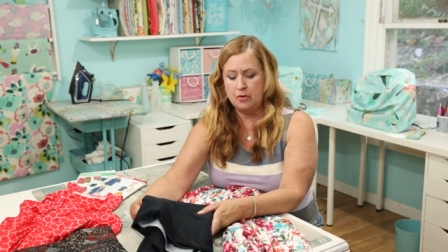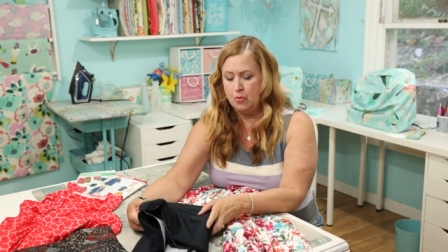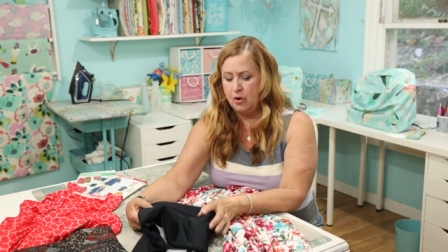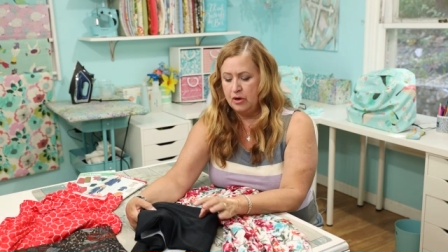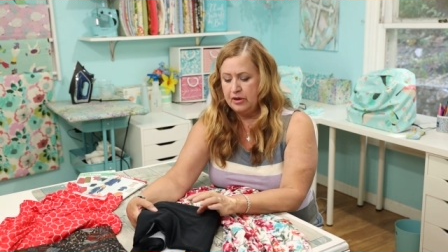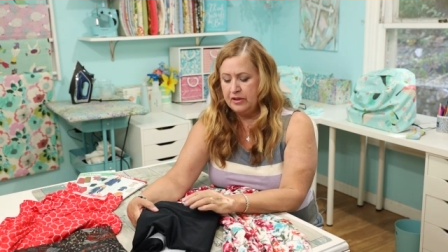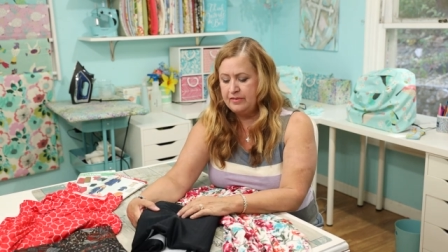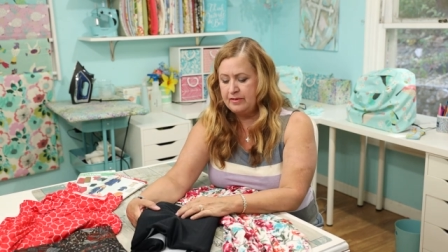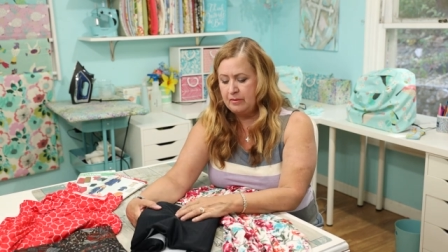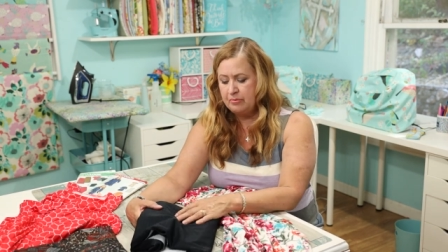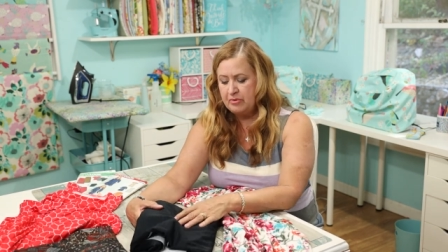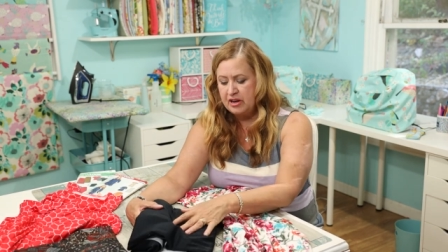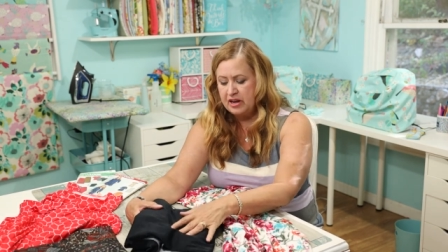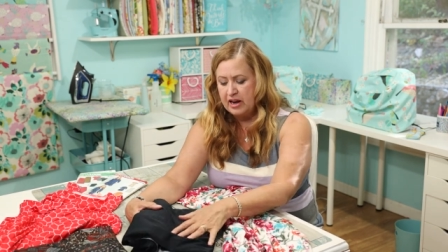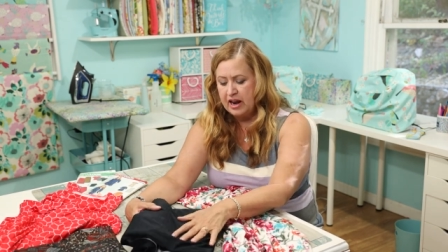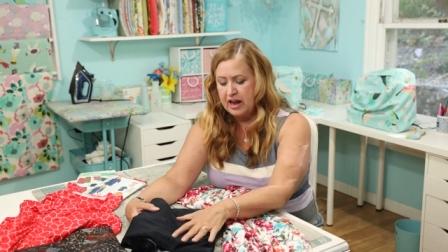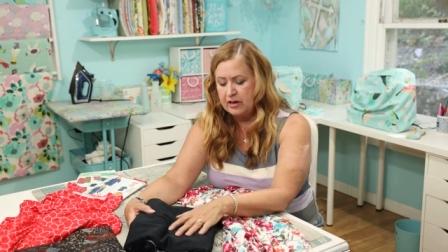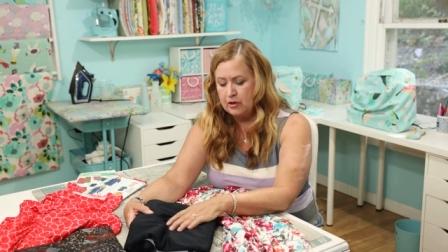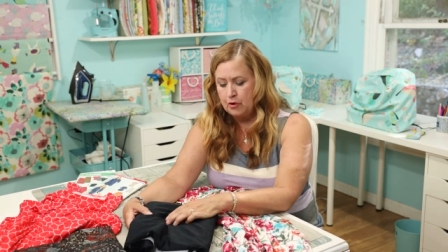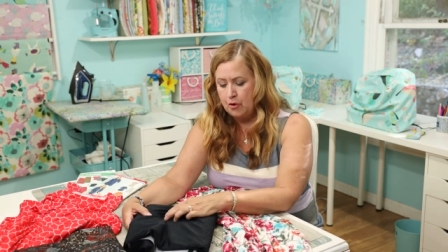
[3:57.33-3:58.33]
I wanted something
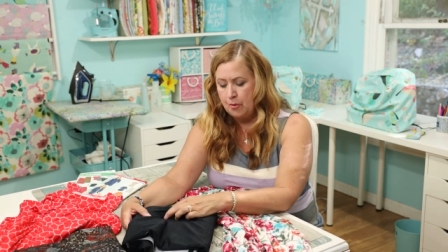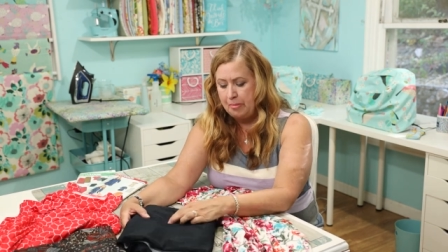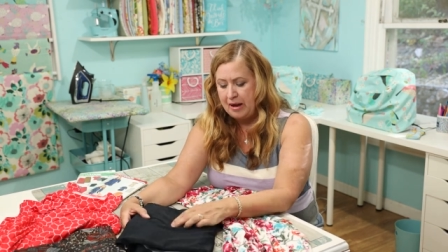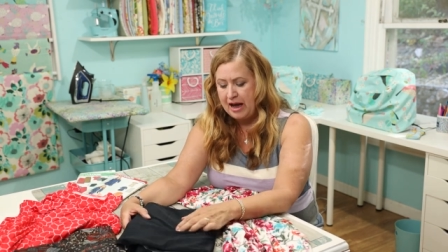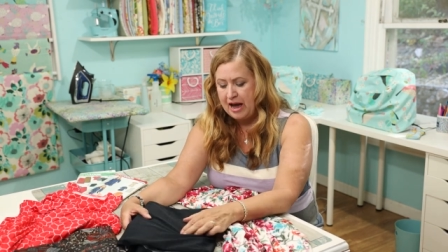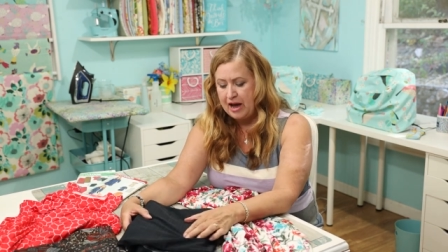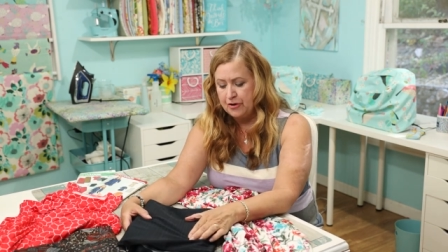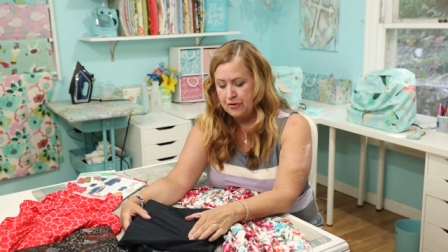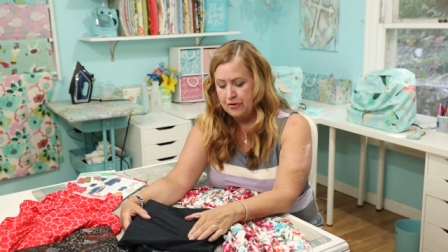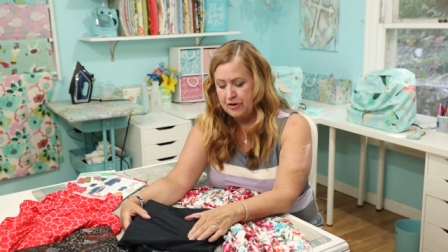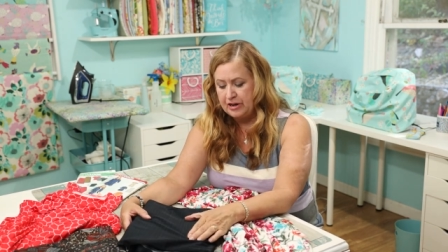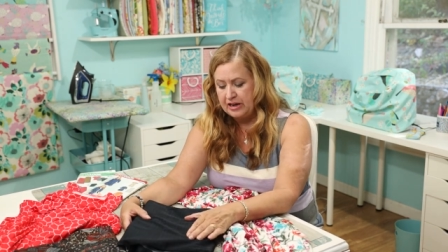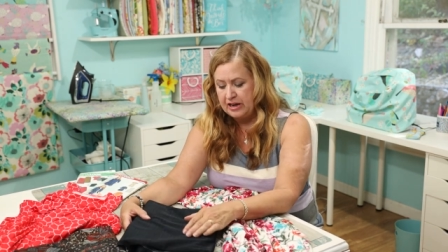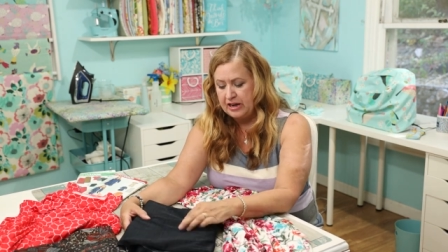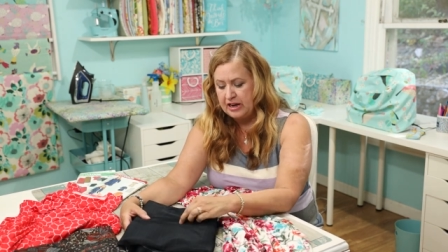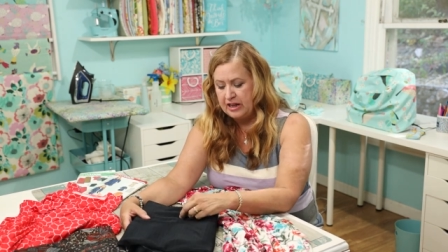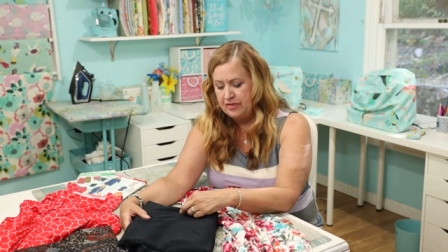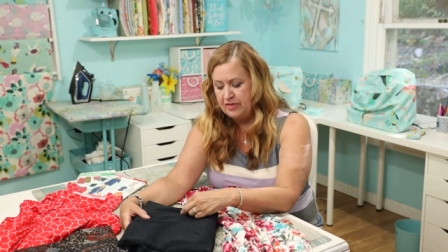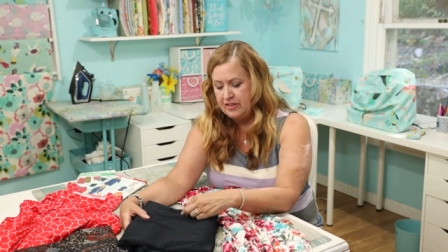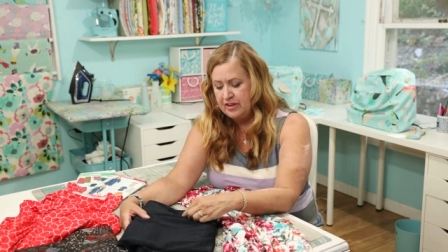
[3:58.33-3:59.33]
that had a little pattern in
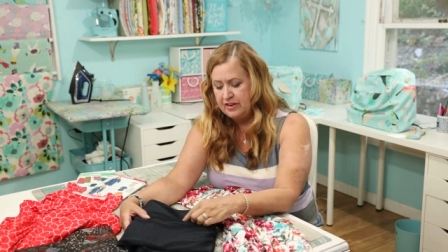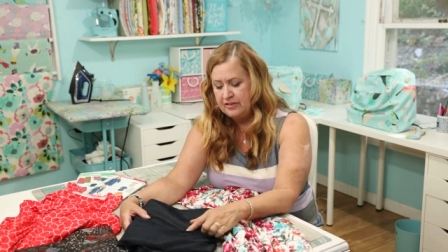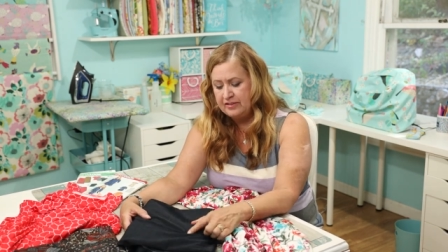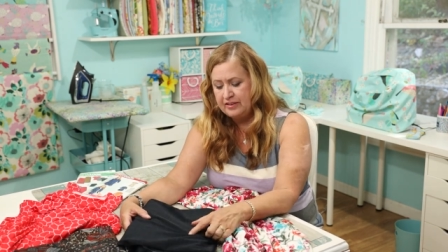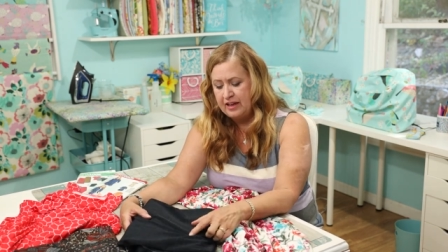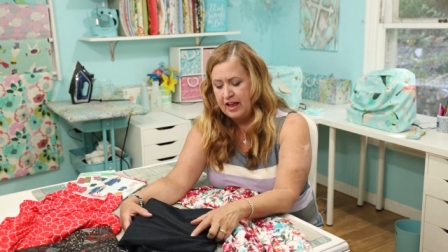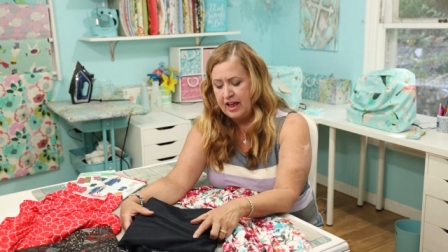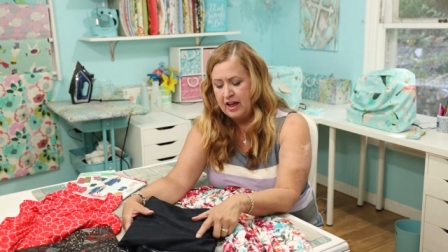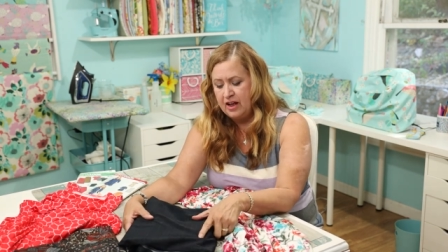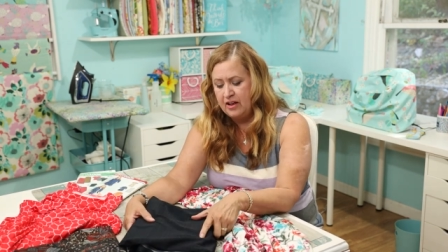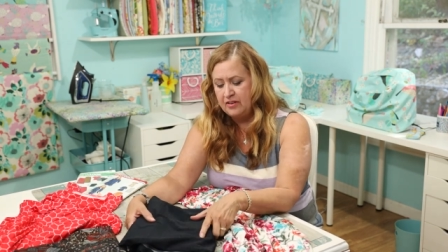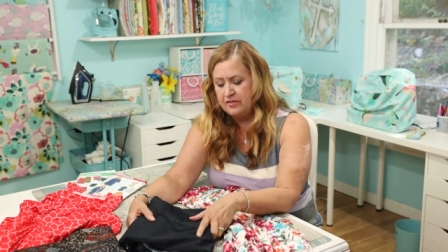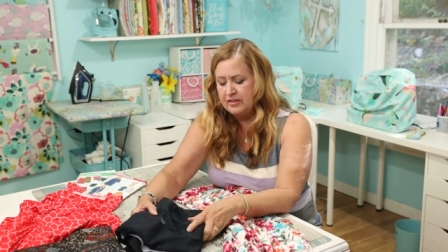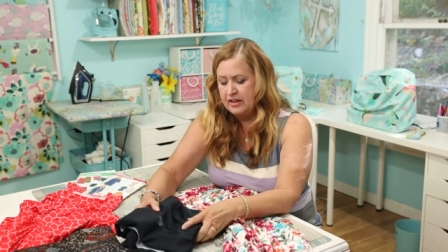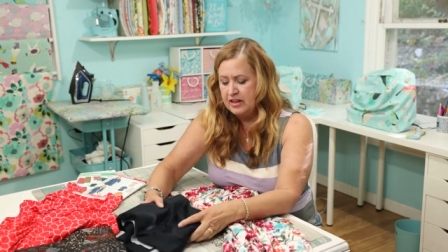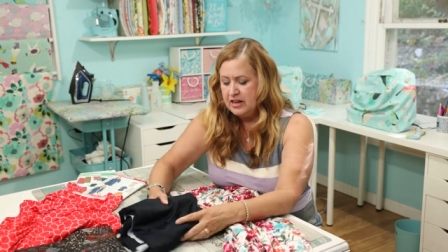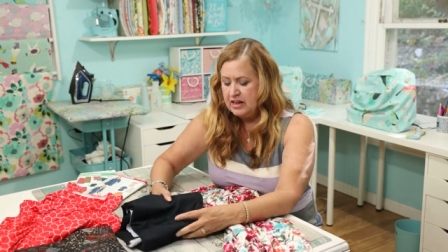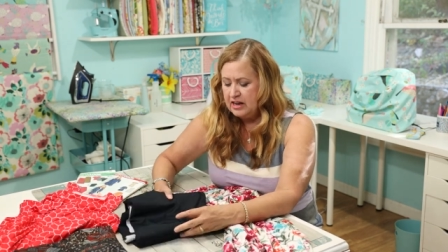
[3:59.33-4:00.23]
it. And this has